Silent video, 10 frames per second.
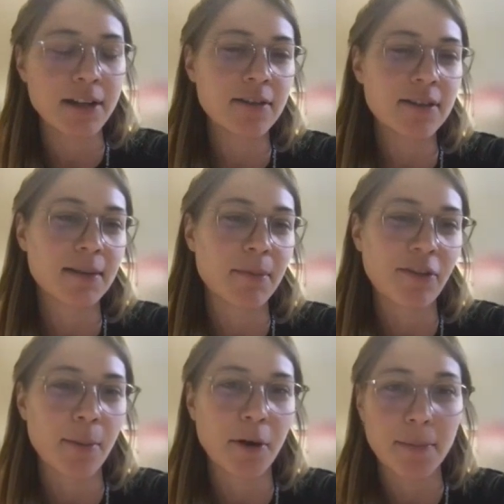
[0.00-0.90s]
what I do. So I'm a
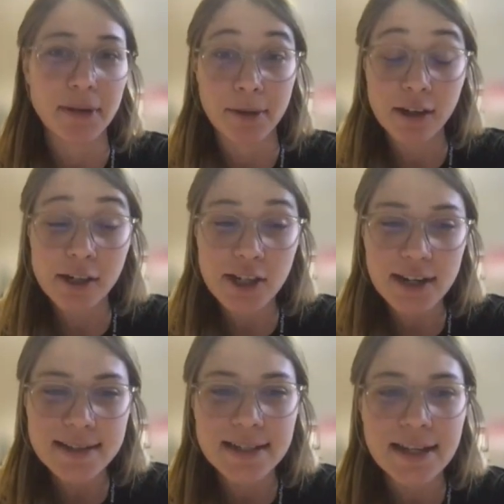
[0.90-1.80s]

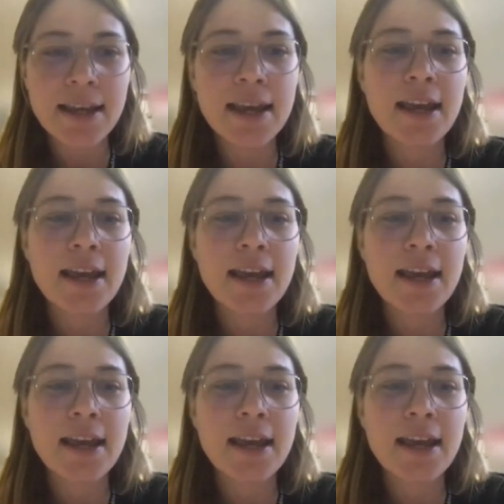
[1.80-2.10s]
pharmacoepidemiologist.